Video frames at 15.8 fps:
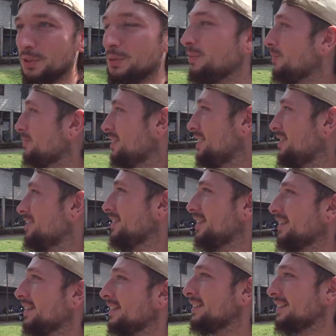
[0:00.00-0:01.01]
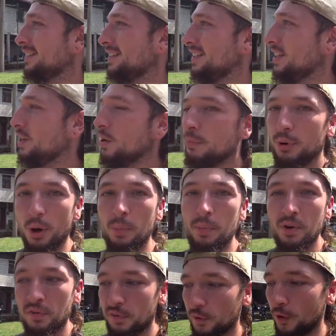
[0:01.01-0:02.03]
small towns like this.
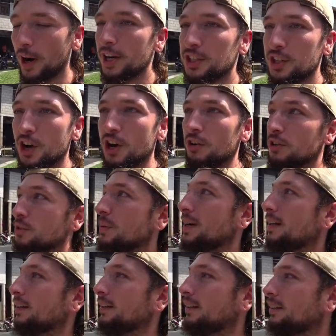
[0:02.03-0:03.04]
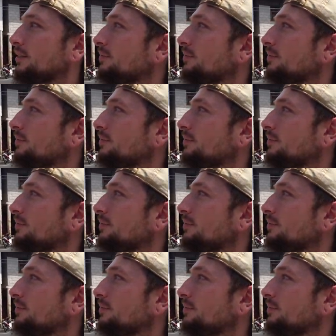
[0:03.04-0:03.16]
Proper fresh air as well.